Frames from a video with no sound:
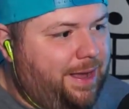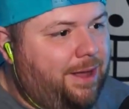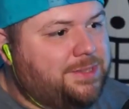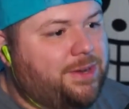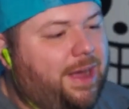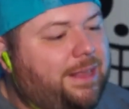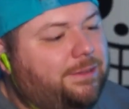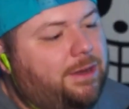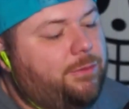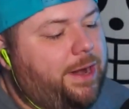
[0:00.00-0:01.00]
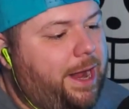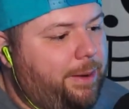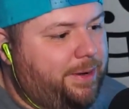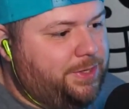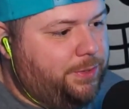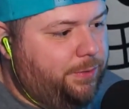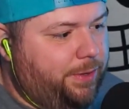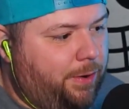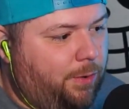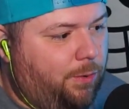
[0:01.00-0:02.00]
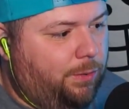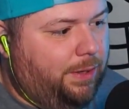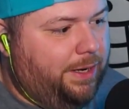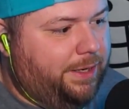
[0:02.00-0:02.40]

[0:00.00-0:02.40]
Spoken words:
Also, I love when animes do the whole